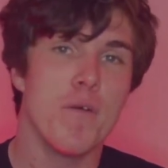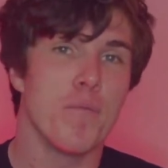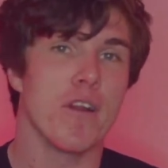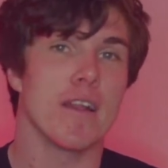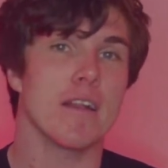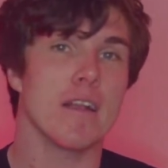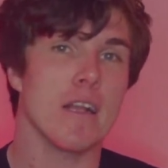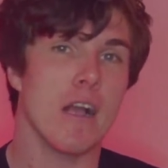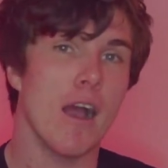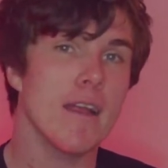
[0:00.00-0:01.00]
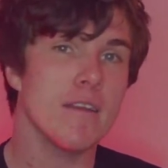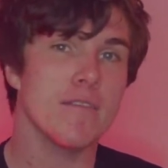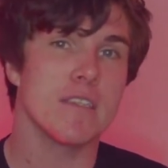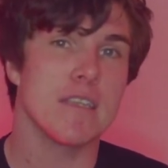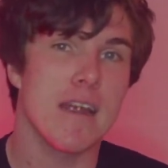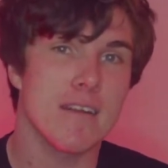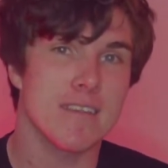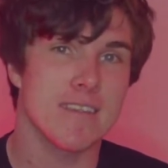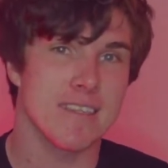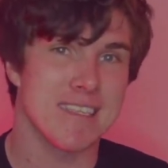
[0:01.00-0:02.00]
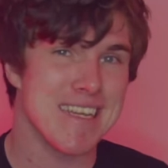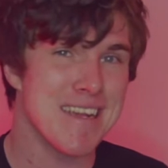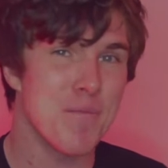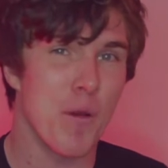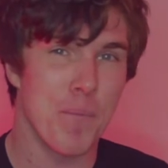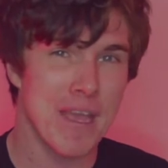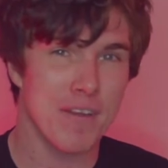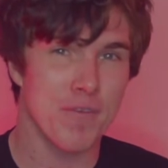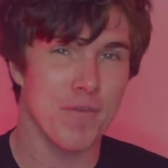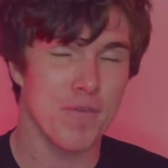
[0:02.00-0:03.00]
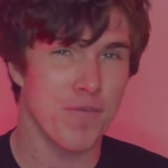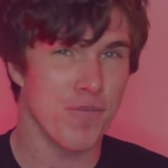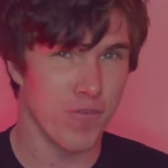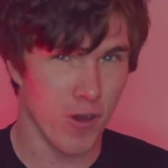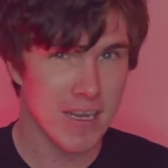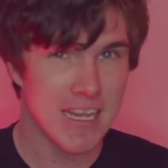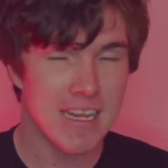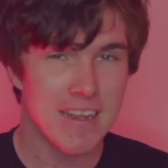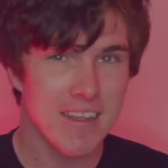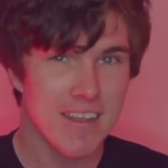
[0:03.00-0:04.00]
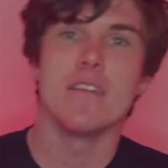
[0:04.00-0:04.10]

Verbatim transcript: but it kind of starts to seem a bit funny.